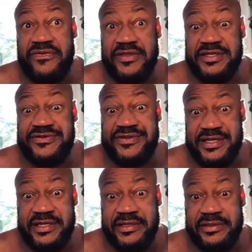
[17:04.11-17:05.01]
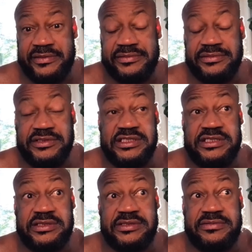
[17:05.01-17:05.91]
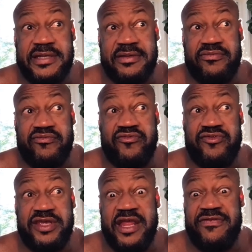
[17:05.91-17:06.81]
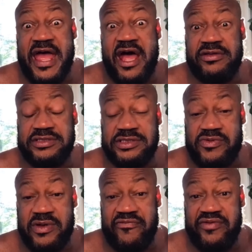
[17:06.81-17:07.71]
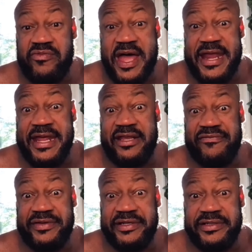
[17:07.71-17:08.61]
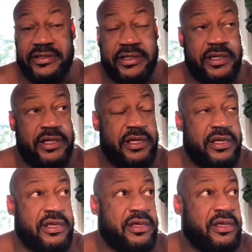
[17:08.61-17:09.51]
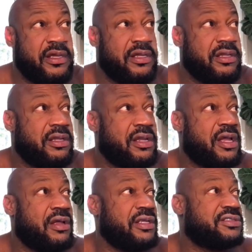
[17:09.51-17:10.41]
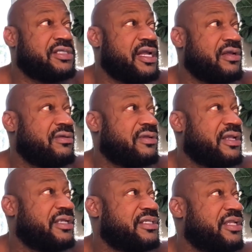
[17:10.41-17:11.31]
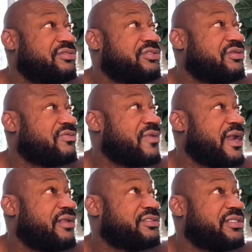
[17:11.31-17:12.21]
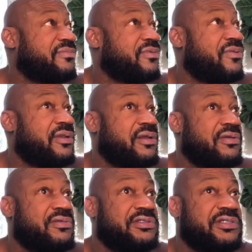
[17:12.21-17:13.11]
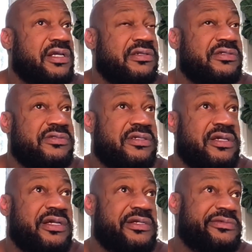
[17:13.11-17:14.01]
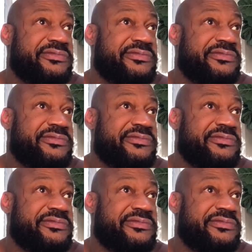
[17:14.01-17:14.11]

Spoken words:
this thing, this 10,000-square-foot white elephant. Y'all, it's like, okay, it's like you turn around, something going on. It's like, okay.